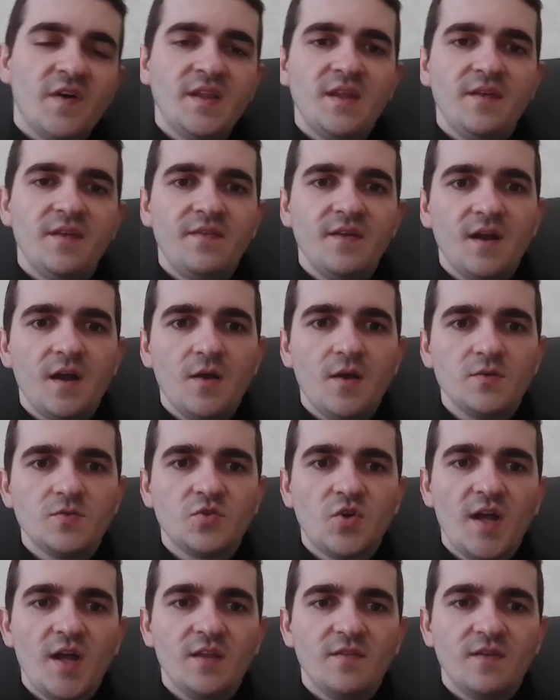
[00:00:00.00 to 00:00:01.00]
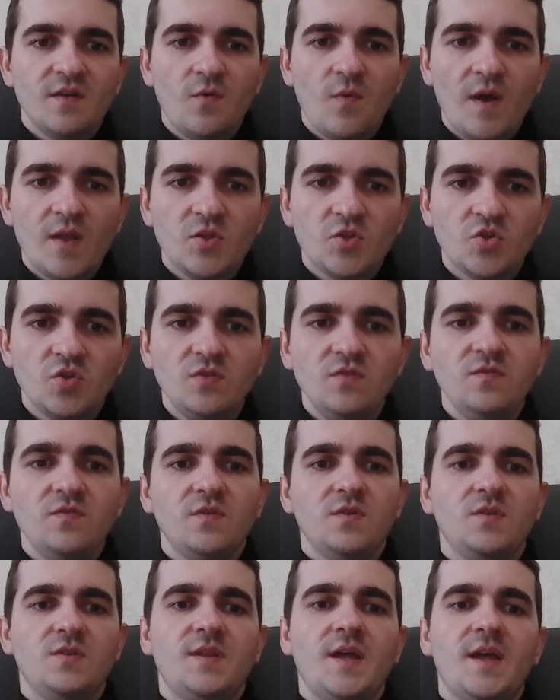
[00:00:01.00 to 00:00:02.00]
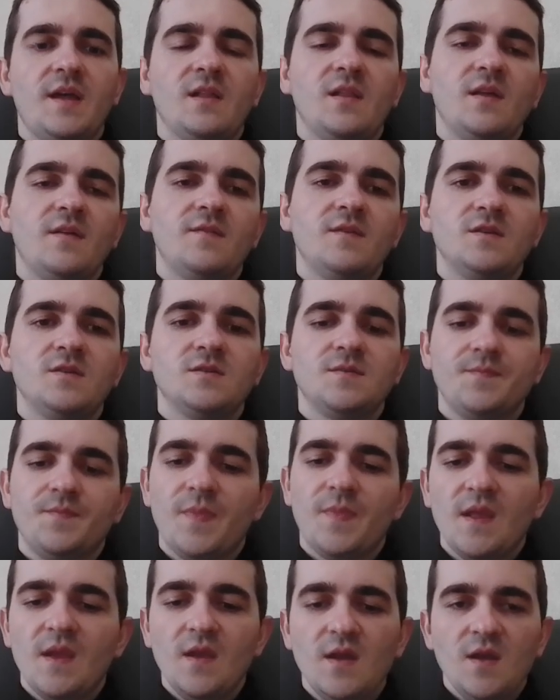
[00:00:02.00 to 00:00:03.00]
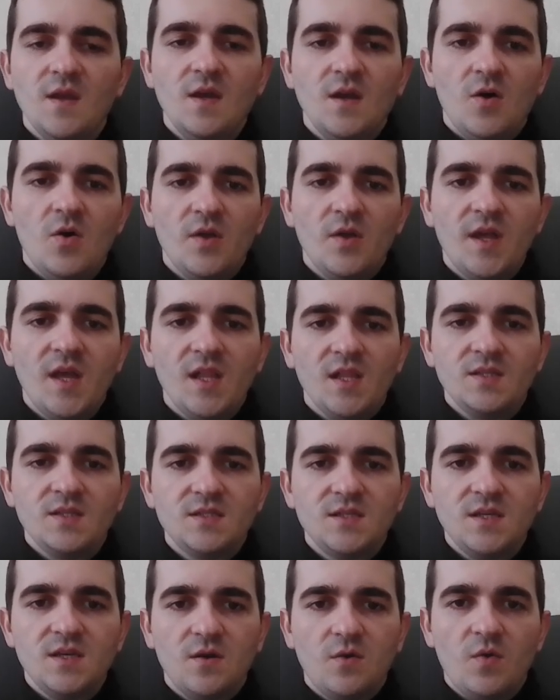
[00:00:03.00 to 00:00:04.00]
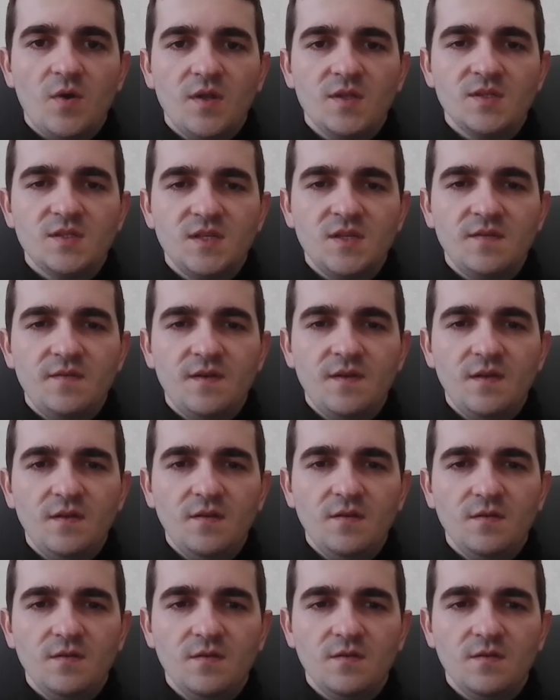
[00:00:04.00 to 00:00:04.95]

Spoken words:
I think I was right, when white should have taken like this. Okay, let's see. Queen c3.